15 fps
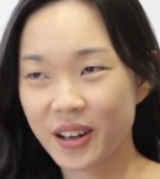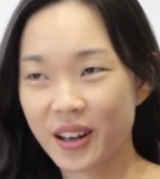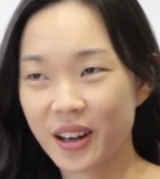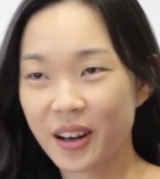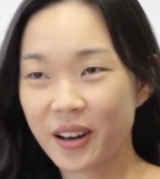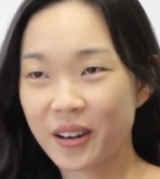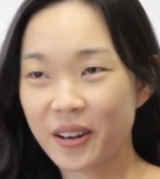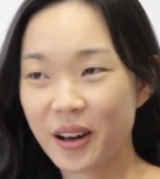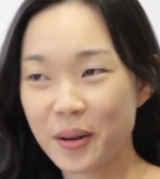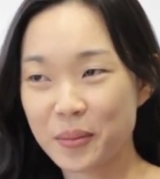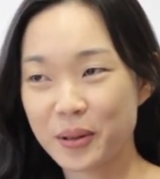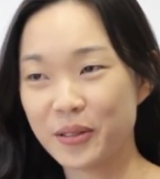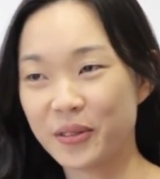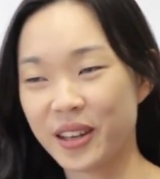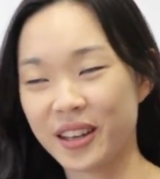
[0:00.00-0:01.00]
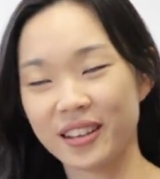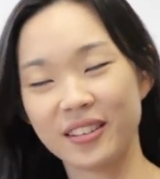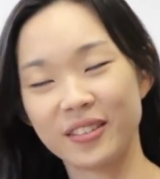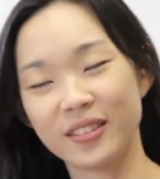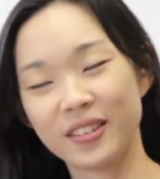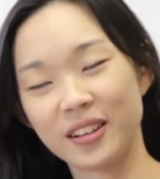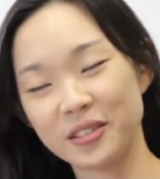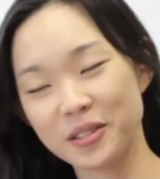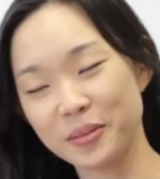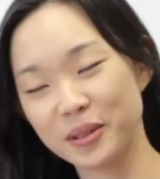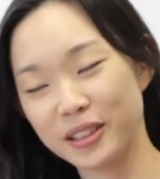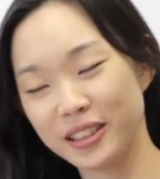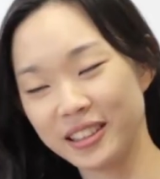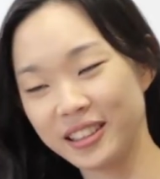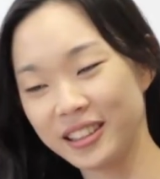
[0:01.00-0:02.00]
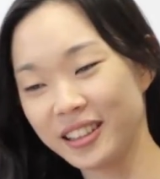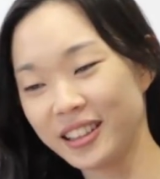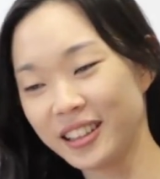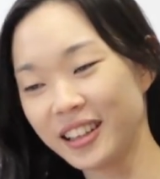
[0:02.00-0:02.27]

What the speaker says: I believe that ultimately